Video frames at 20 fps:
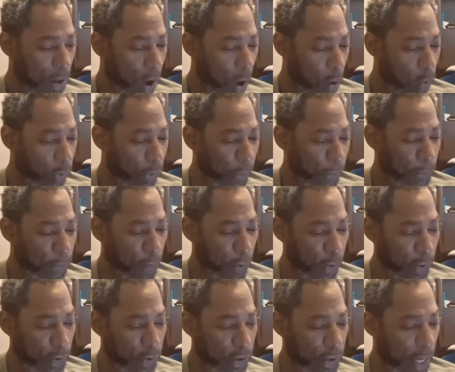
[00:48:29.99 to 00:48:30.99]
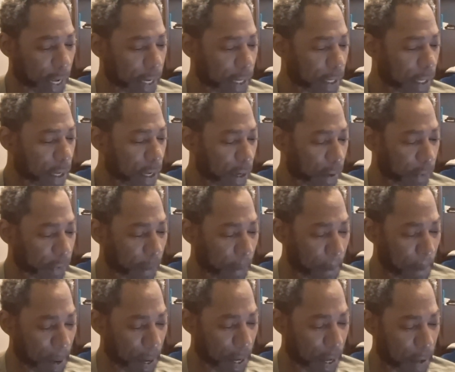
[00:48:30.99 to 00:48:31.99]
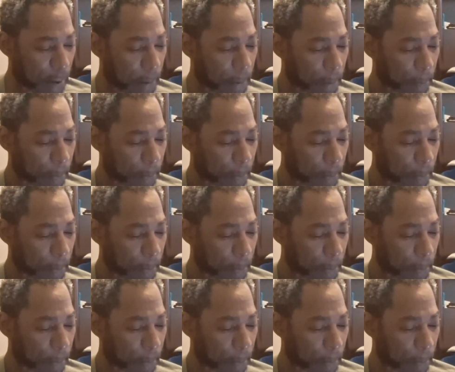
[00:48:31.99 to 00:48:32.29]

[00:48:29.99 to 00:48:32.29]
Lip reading: on the first day of the month,